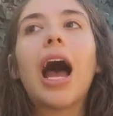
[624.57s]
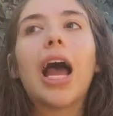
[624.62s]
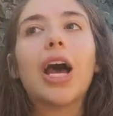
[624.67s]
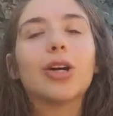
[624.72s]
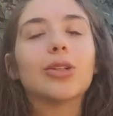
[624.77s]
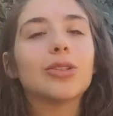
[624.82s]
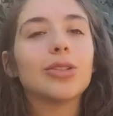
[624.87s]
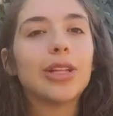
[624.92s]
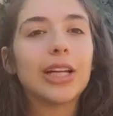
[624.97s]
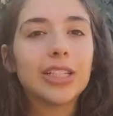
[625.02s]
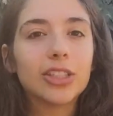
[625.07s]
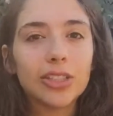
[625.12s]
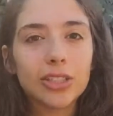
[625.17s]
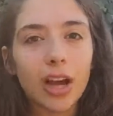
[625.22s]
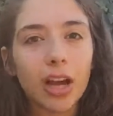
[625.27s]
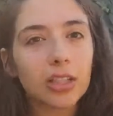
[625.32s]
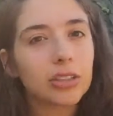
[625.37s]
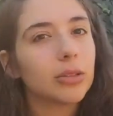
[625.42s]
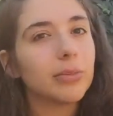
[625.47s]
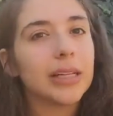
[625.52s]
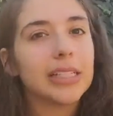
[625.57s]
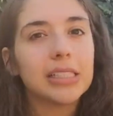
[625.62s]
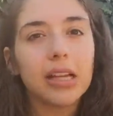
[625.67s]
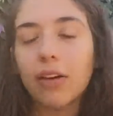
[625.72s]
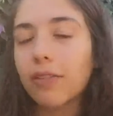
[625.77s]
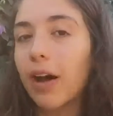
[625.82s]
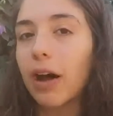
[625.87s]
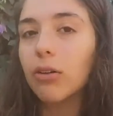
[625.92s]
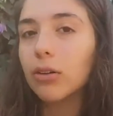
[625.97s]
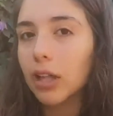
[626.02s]
I also like to talk to
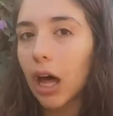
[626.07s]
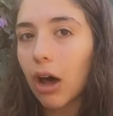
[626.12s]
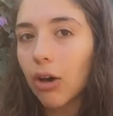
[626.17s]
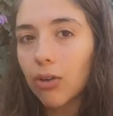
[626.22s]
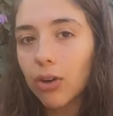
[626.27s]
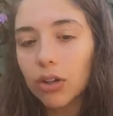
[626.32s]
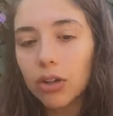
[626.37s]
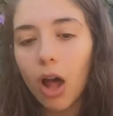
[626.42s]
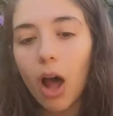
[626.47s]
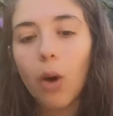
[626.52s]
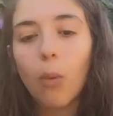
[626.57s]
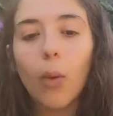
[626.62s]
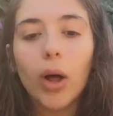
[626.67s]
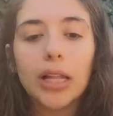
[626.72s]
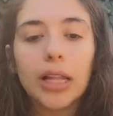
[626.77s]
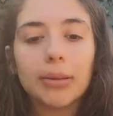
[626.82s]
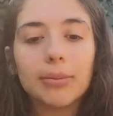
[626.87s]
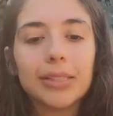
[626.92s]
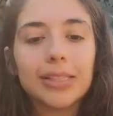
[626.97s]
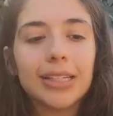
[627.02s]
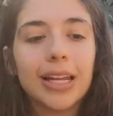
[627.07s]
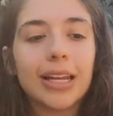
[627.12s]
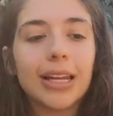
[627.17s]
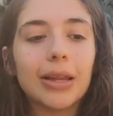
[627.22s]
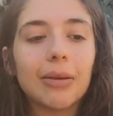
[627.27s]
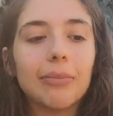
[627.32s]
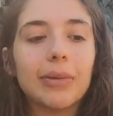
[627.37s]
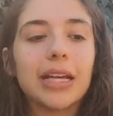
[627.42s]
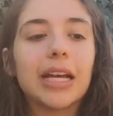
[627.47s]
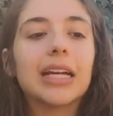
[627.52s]
myself out loud a lot while I'm
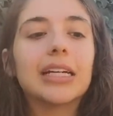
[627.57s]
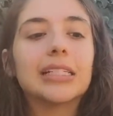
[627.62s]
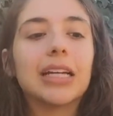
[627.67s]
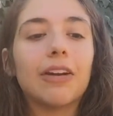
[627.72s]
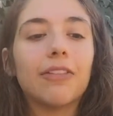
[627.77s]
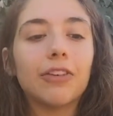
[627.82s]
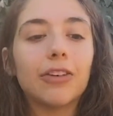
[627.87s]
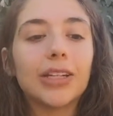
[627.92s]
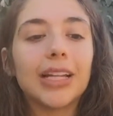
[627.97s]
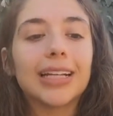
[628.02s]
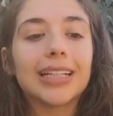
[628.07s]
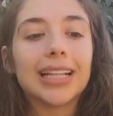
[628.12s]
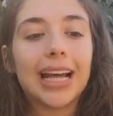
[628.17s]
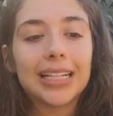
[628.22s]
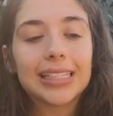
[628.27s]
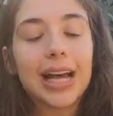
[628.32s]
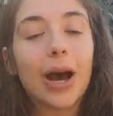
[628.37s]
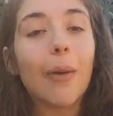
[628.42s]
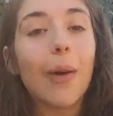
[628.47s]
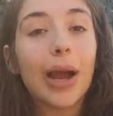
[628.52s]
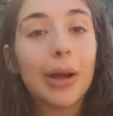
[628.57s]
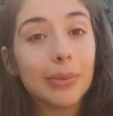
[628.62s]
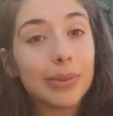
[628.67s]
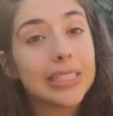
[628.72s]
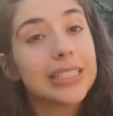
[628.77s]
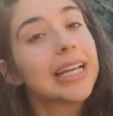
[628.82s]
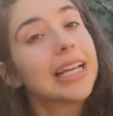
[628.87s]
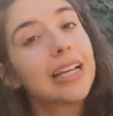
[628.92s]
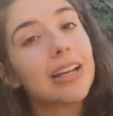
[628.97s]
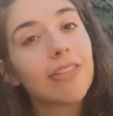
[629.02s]
studying because I feel like that's how I
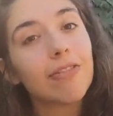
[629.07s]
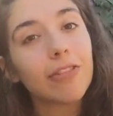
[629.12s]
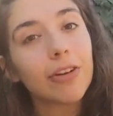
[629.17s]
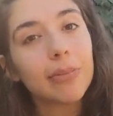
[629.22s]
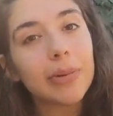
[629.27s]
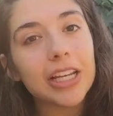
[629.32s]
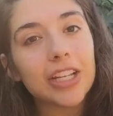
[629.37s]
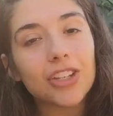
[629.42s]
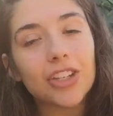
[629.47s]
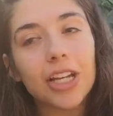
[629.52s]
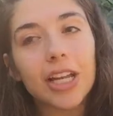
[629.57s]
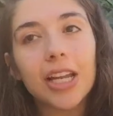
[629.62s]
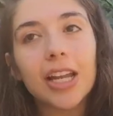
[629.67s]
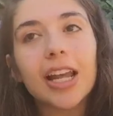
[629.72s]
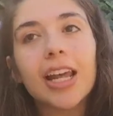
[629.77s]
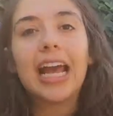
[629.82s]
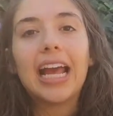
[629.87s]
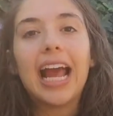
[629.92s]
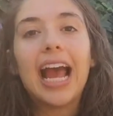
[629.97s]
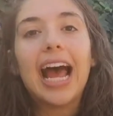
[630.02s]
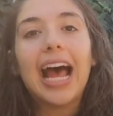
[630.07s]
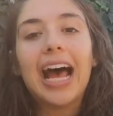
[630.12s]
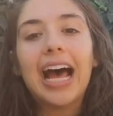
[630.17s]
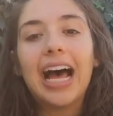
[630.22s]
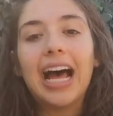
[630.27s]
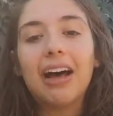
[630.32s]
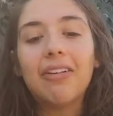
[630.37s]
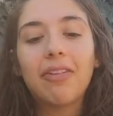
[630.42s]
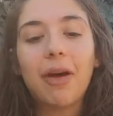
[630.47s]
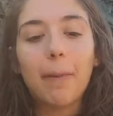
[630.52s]
retain information. I
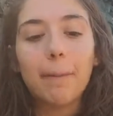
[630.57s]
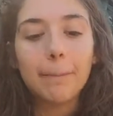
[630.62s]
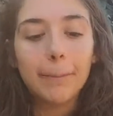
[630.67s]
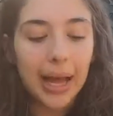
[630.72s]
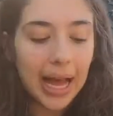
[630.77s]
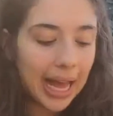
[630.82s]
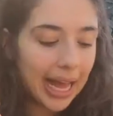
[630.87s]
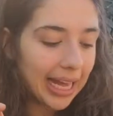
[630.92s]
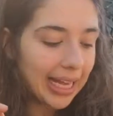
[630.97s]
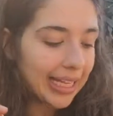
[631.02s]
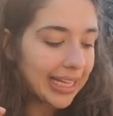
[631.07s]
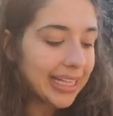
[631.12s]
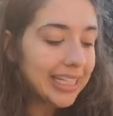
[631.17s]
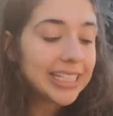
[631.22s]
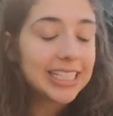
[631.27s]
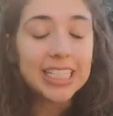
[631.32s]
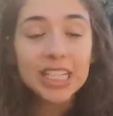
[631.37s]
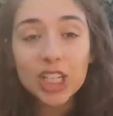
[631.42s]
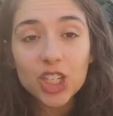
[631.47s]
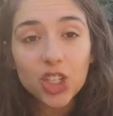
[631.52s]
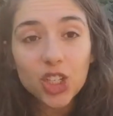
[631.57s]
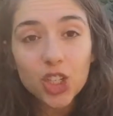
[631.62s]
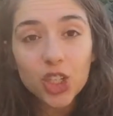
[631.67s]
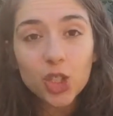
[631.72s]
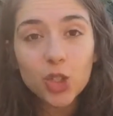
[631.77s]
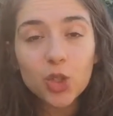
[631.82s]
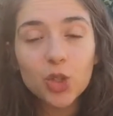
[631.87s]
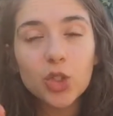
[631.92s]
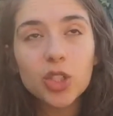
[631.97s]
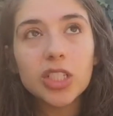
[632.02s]
have my
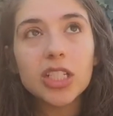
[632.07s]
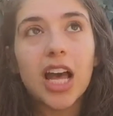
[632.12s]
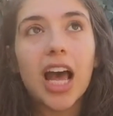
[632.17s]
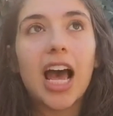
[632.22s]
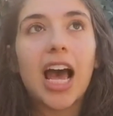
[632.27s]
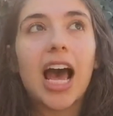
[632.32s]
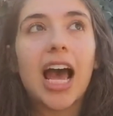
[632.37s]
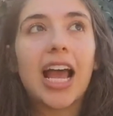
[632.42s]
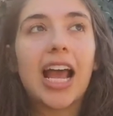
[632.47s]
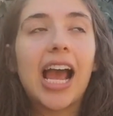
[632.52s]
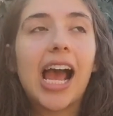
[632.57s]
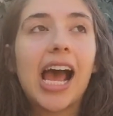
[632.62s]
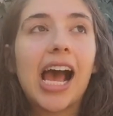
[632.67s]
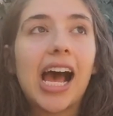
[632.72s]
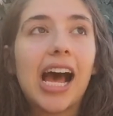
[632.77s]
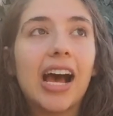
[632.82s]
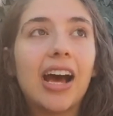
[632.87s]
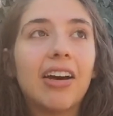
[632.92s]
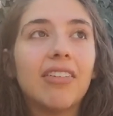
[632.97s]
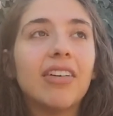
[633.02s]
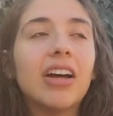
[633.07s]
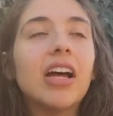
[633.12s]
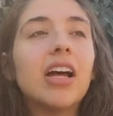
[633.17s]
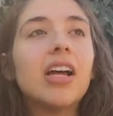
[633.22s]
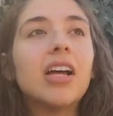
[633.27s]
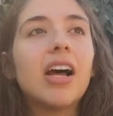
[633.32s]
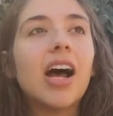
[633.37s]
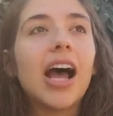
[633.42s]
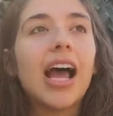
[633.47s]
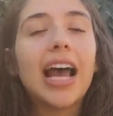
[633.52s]
tissues, I have
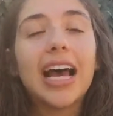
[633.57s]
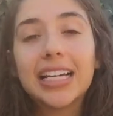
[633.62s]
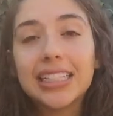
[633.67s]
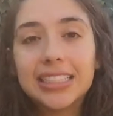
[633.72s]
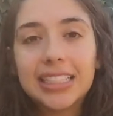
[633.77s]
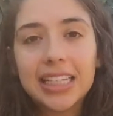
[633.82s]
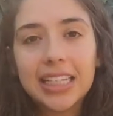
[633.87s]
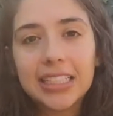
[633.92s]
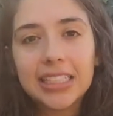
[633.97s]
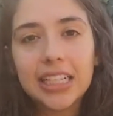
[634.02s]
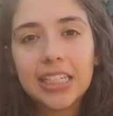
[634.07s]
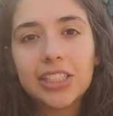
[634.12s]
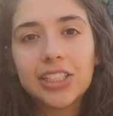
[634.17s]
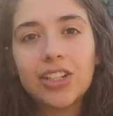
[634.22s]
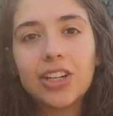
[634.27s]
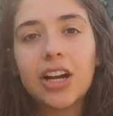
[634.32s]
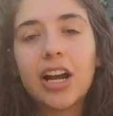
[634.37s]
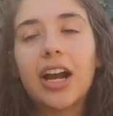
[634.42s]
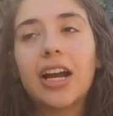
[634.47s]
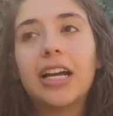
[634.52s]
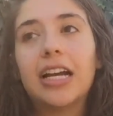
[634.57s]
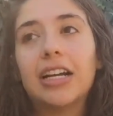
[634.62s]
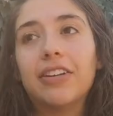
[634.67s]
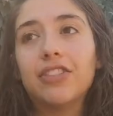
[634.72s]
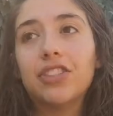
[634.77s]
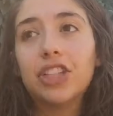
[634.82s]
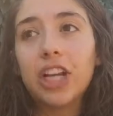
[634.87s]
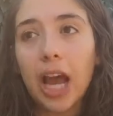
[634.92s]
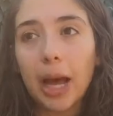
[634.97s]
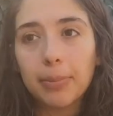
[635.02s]
hand sanitizer, I
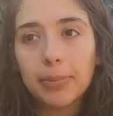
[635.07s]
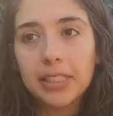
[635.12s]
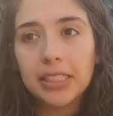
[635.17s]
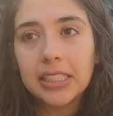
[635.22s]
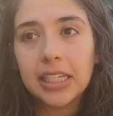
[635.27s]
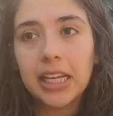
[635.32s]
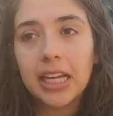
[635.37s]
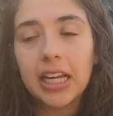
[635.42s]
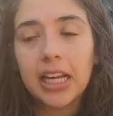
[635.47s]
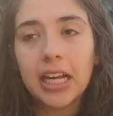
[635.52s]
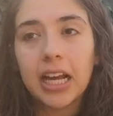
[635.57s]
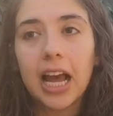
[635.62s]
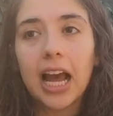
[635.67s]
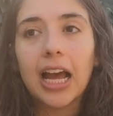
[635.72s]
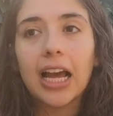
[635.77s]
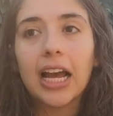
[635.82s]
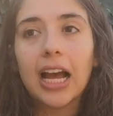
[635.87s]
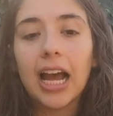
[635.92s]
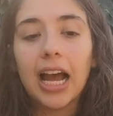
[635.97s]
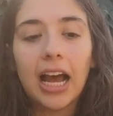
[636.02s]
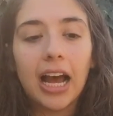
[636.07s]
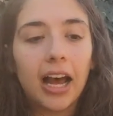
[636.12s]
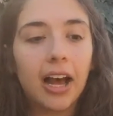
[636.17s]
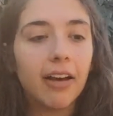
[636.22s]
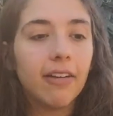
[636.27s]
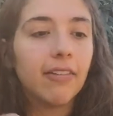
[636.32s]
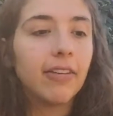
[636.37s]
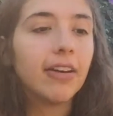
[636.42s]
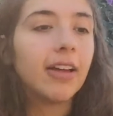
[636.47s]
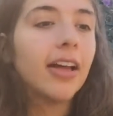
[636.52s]
have chapstick, I
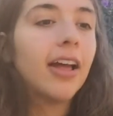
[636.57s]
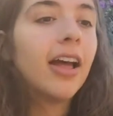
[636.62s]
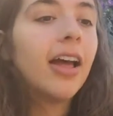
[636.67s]
have